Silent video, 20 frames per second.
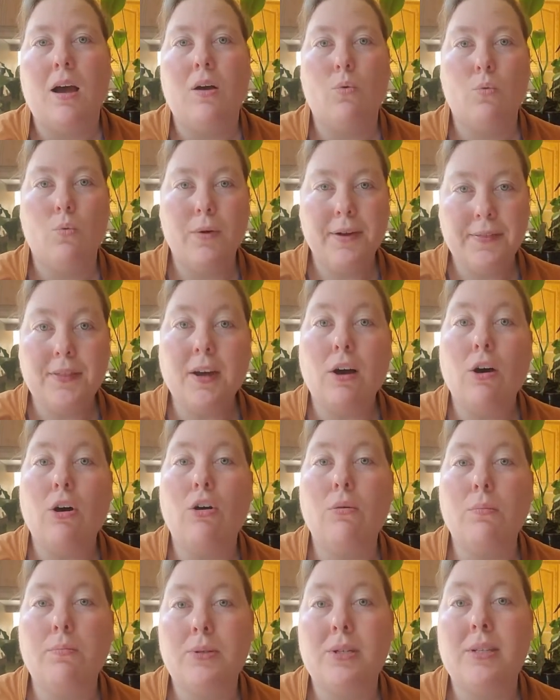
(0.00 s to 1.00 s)
with the
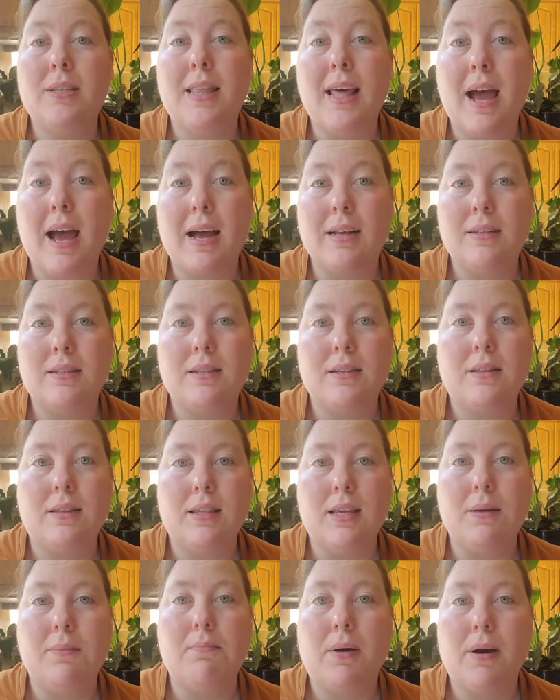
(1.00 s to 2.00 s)
hopes that
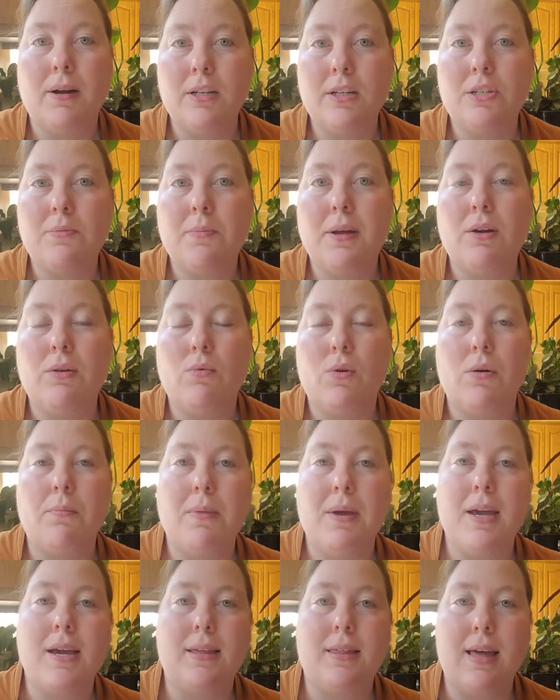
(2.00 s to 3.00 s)
the punishment will
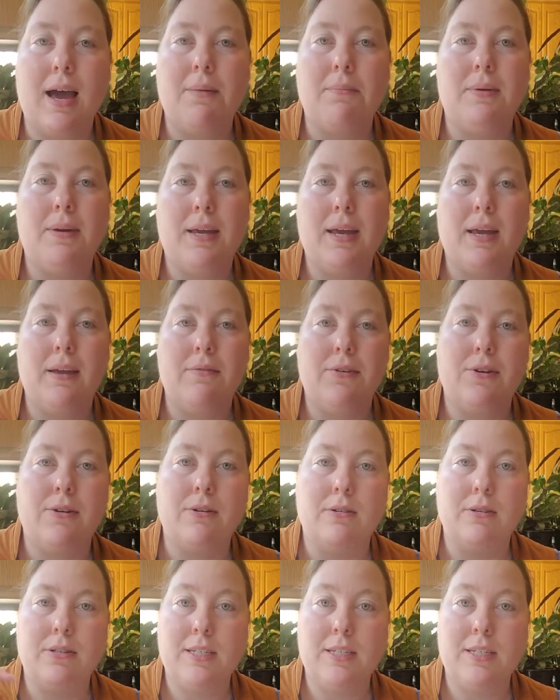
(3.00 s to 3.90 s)
make that behavior